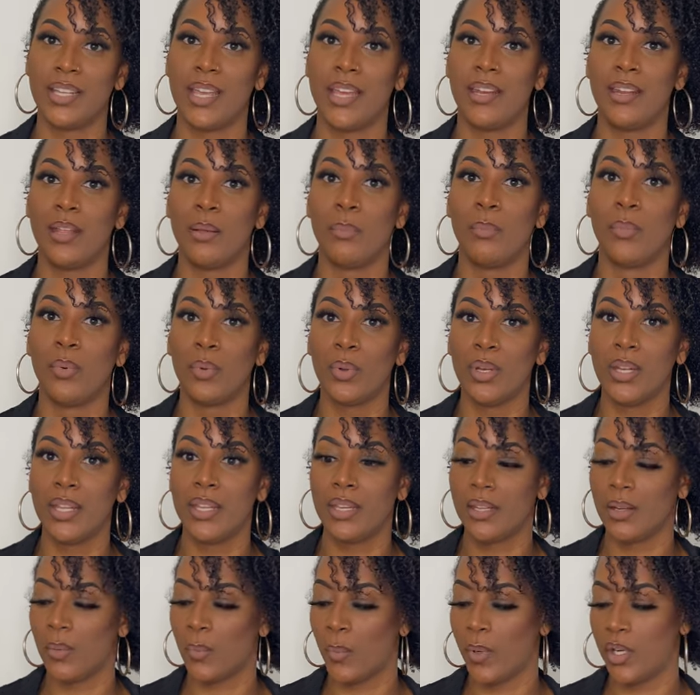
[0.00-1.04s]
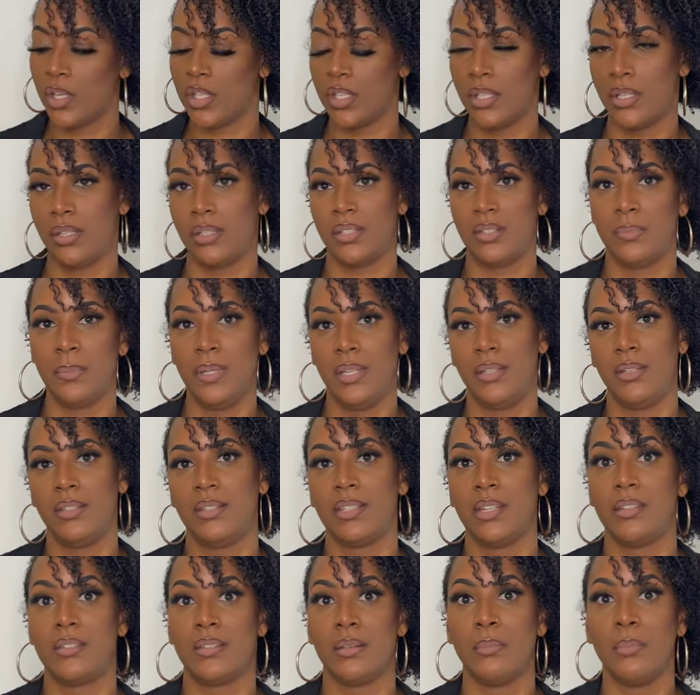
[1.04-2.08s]
and emollient, which just means
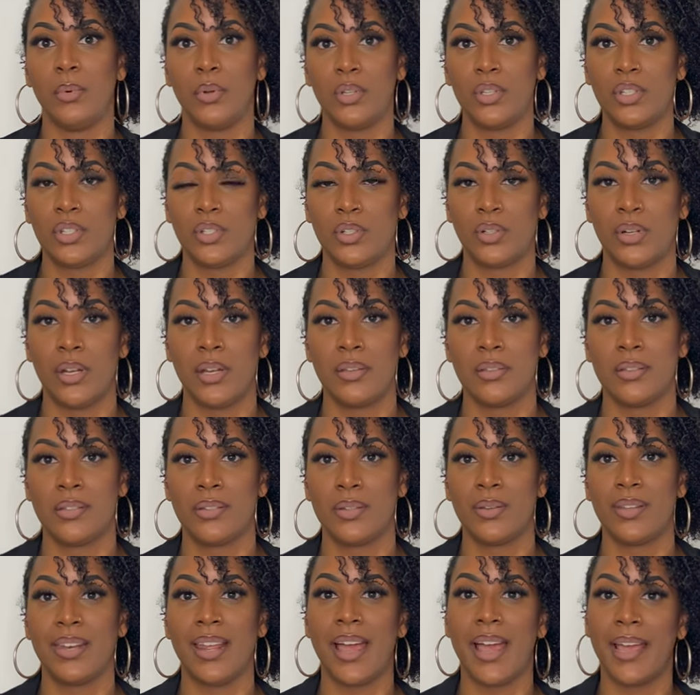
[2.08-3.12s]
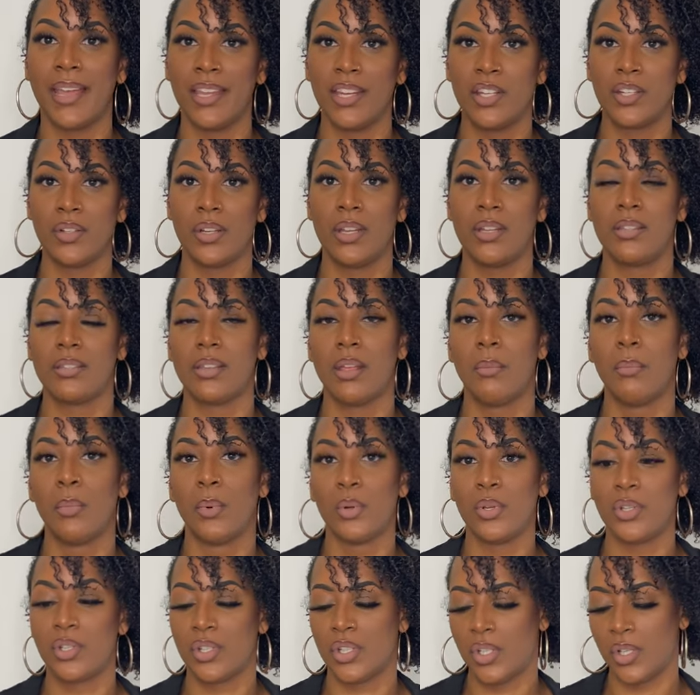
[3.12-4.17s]
it's a moisturizer, so it hydrates and
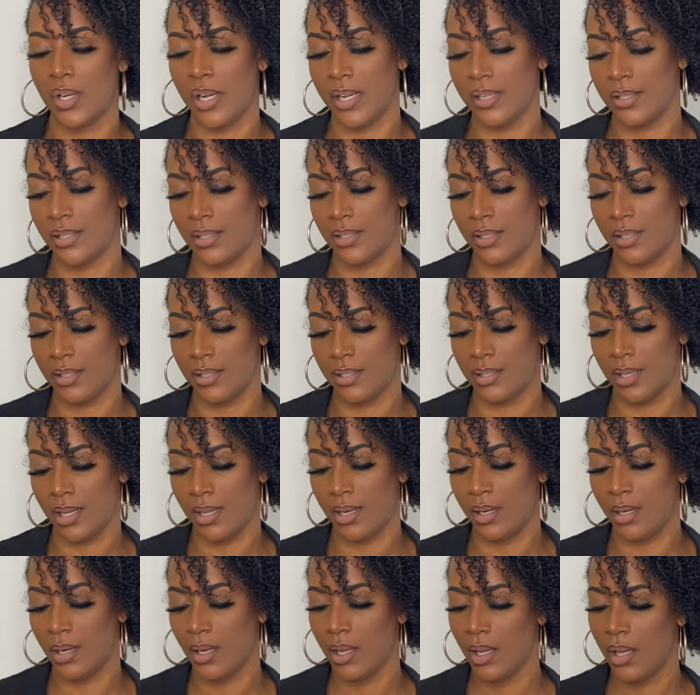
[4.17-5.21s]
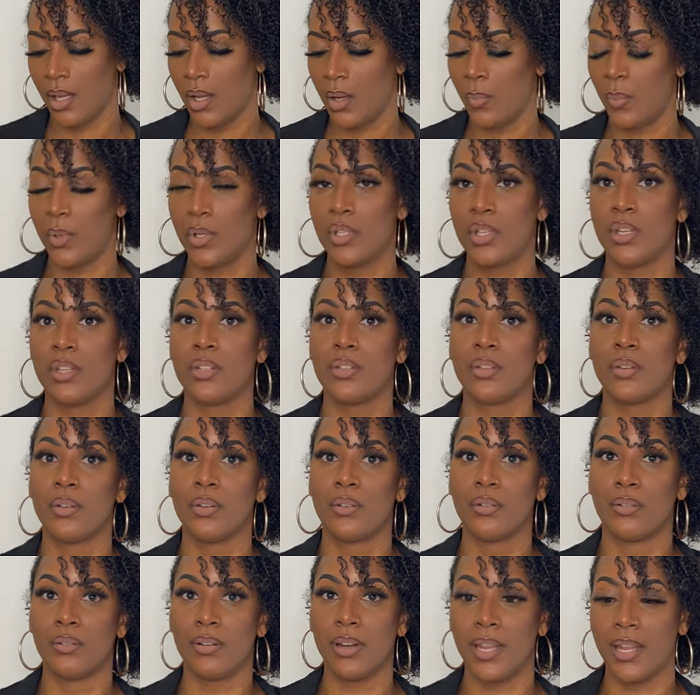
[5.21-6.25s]
moisturizes the skin, which is
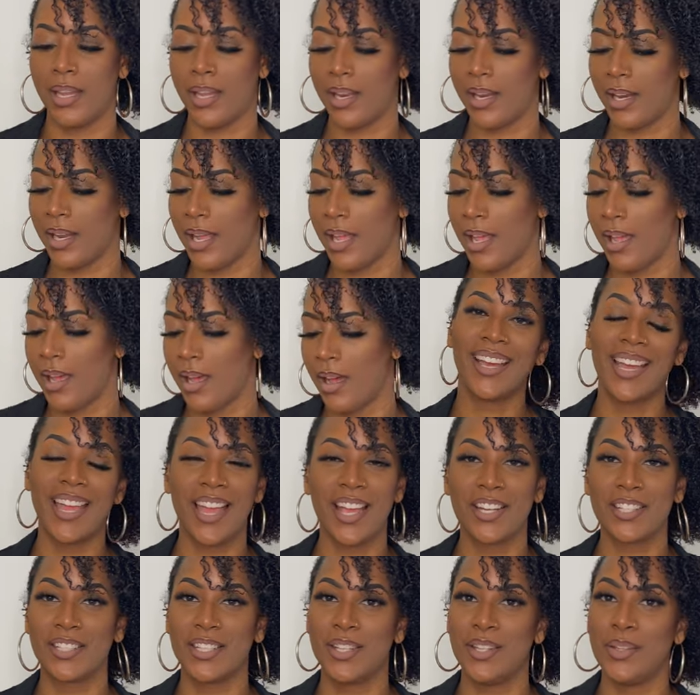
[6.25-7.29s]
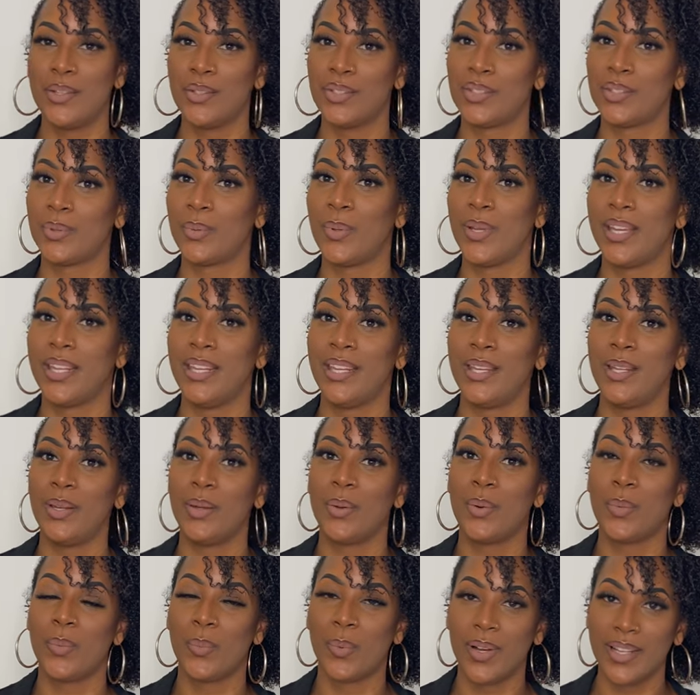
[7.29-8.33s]
great. I actually use
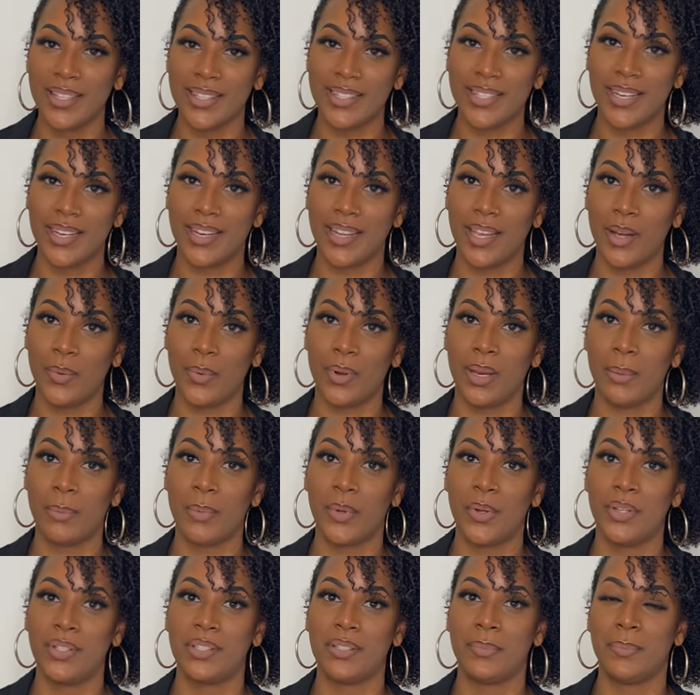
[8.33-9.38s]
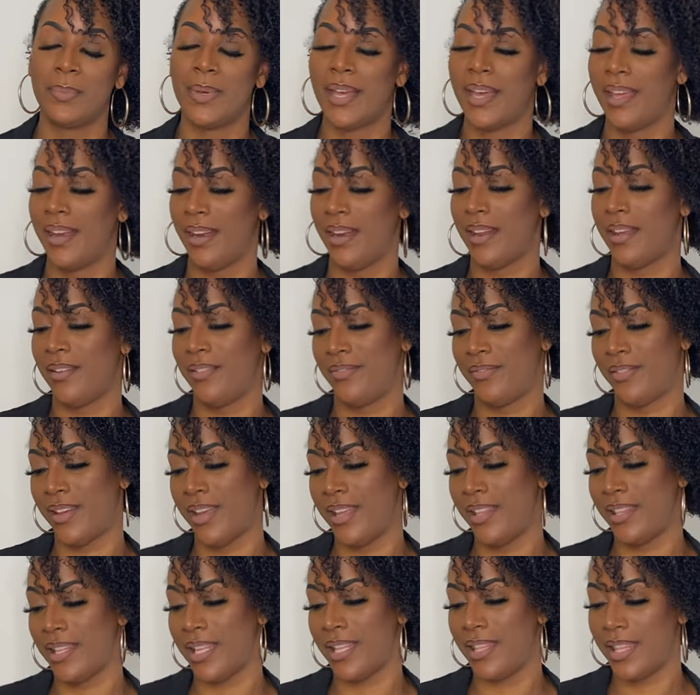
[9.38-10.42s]
squalane once a night when I'm going to bed, and I
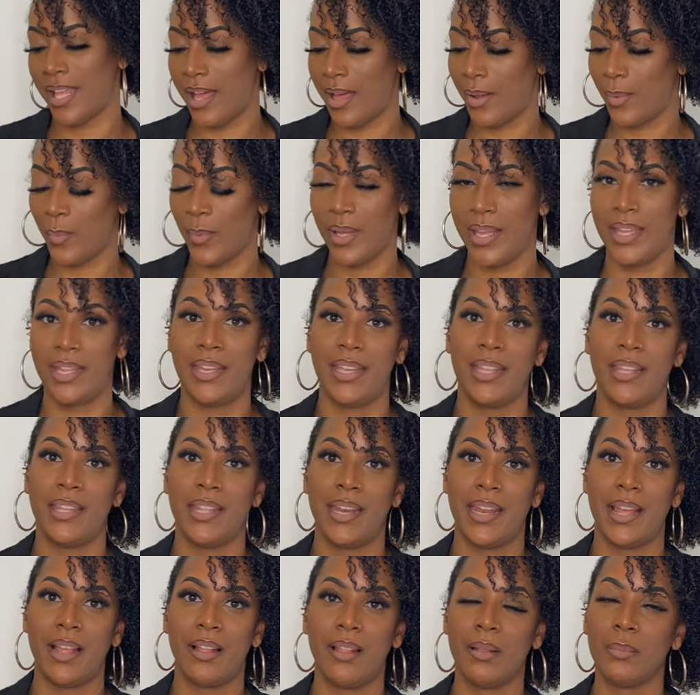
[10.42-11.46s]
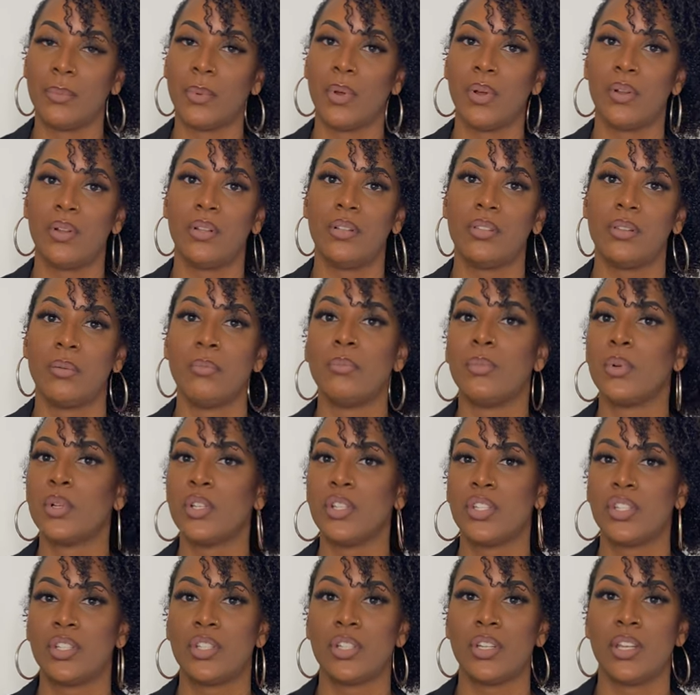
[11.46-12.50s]
find that that way it can then help all the
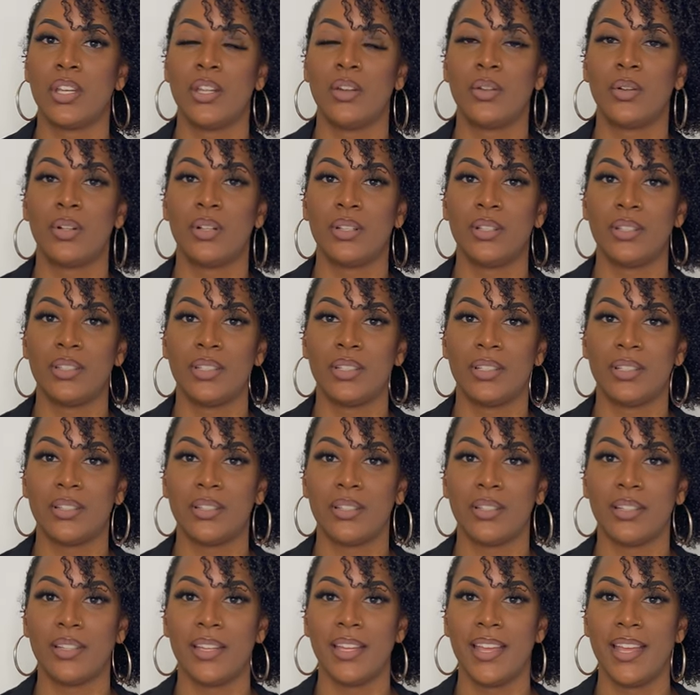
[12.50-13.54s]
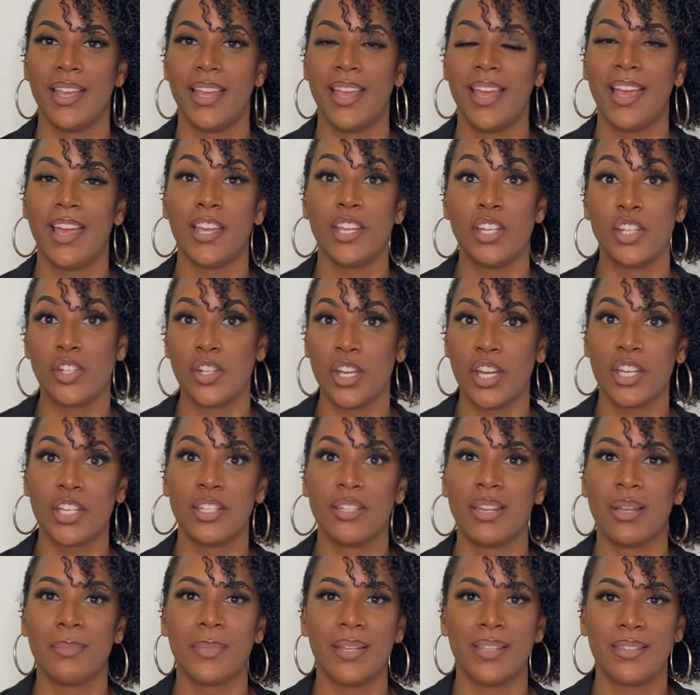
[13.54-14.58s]
moisture and all the hydration
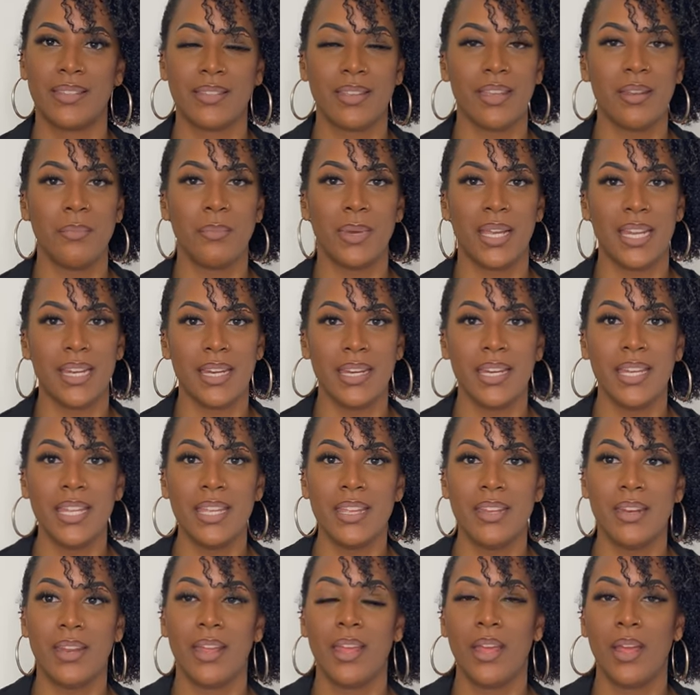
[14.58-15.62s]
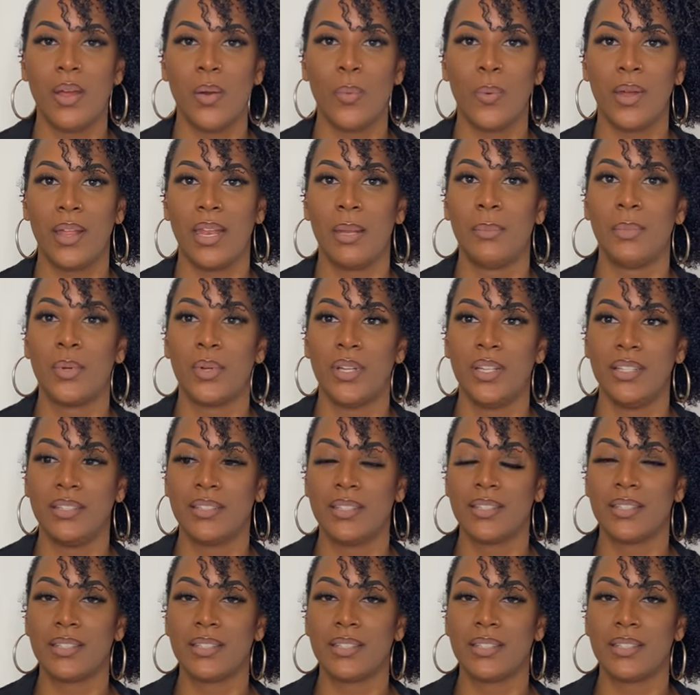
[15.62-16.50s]
that my skin might need while I'm going to